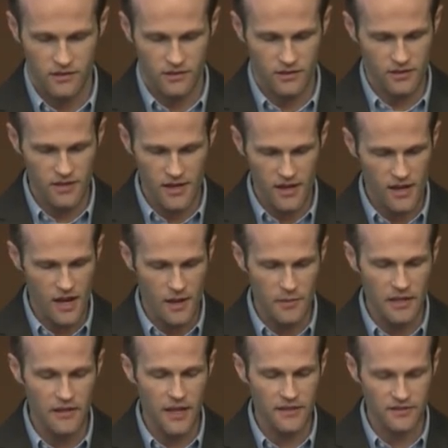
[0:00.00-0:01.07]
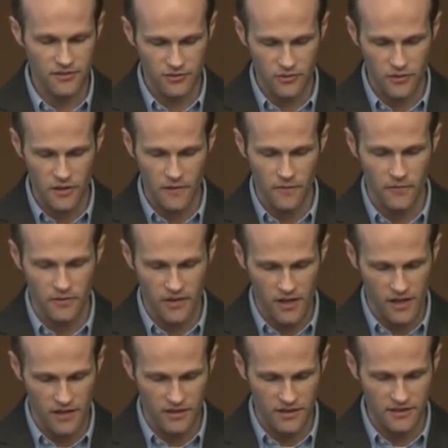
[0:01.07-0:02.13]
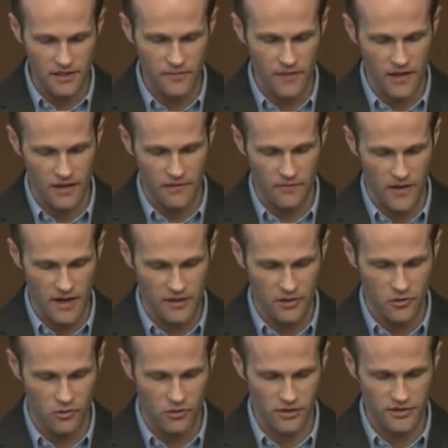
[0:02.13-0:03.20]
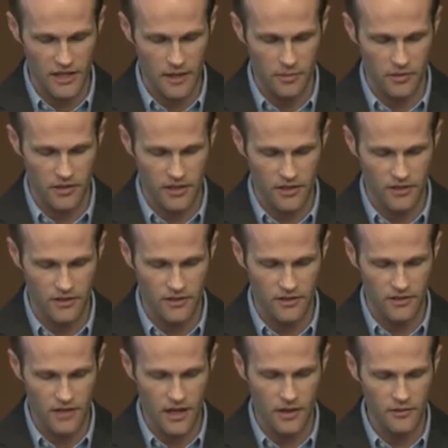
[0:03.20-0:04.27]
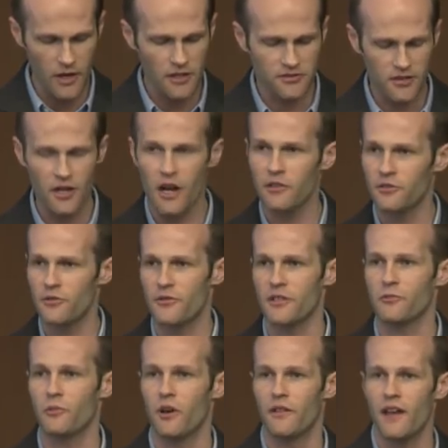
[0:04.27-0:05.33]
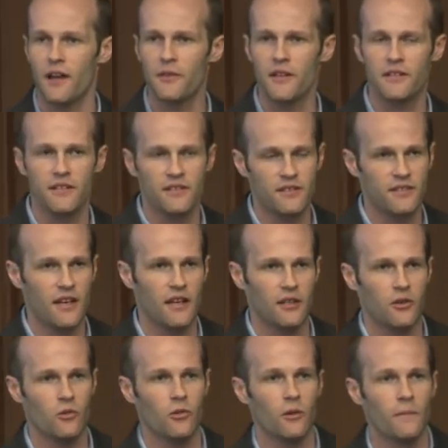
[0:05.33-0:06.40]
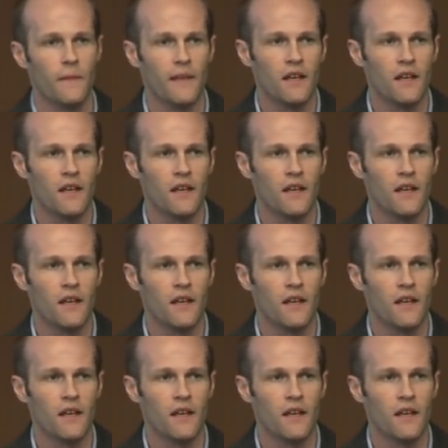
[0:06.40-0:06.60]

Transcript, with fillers: Yeah, I mean, that's sort of, uh, let's see if I can find a cool example here. Uh, I'll, start, I'll do this one. I think this is kind of cool.